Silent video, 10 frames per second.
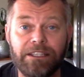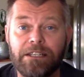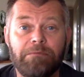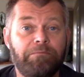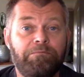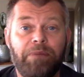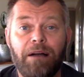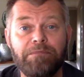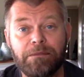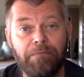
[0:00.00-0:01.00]
Just
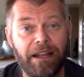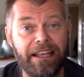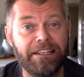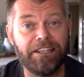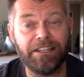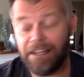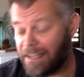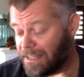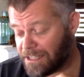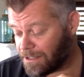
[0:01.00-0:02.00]
pump some money into
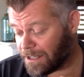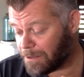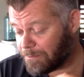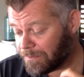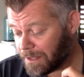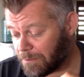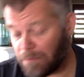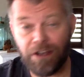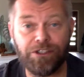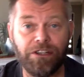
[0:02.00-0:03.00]
the
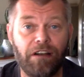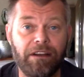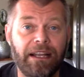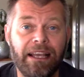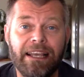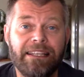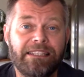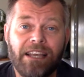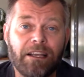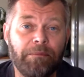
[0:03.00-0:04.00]
promotion of it,
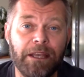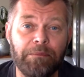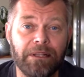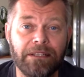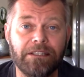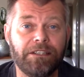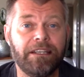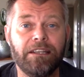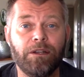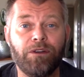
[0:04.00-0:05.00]
sucker people into
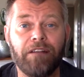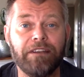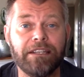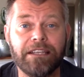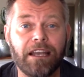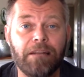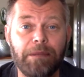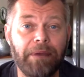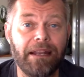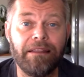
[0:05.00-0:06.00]
thinking the graphics are going to
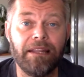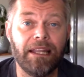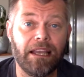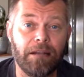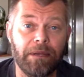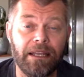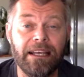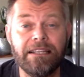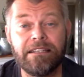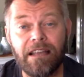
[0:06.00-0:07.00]
be better than they're going to be,
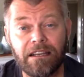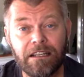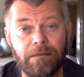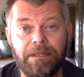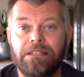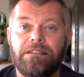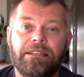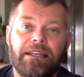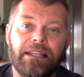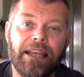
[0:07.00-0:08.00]
sucker them into
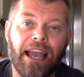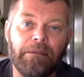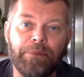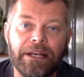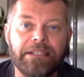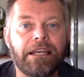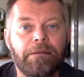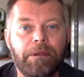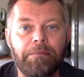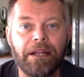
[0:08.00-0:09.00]
thinking the gameplay is going
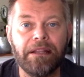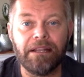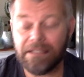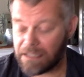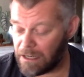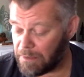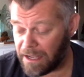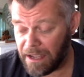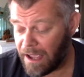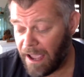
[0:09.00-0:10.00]
to be better than it's going to
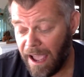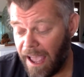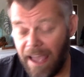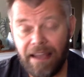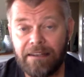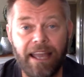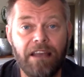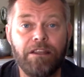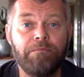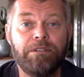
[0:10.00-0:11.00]
be, and
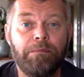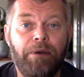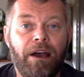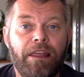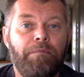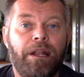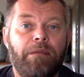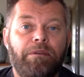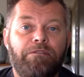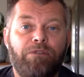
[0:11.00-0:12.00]
get them to buy their
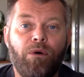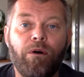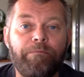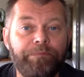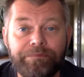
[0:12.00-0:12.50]
money before